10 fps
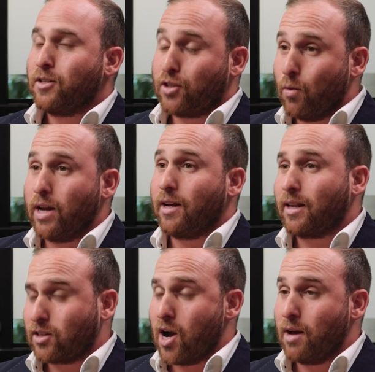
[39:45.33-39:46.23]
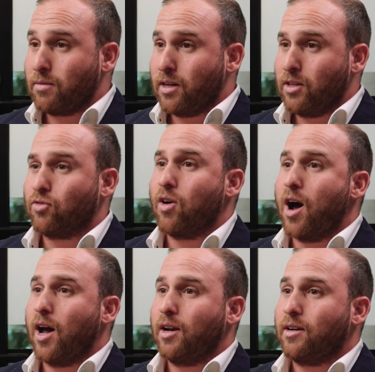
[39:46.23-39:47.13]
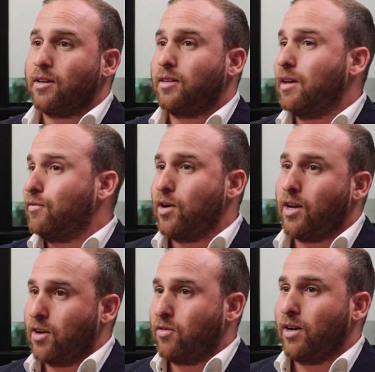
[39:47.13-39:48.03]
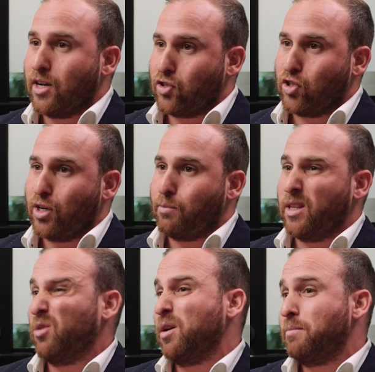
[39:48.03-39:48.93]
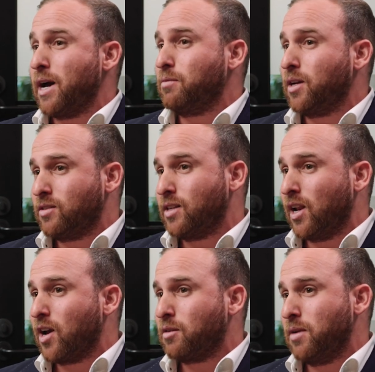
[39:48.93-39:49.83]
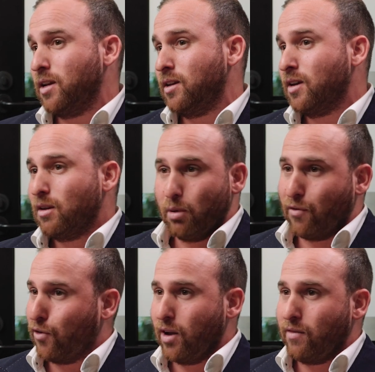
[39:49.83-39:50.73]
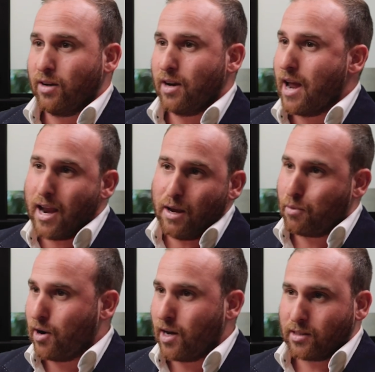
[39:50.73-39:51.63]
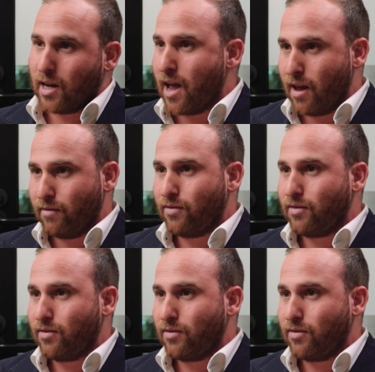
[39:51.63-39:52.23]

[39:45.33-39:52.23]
So when the time is right, they've already got a relationship and they want to back me because they like me before even any product I have.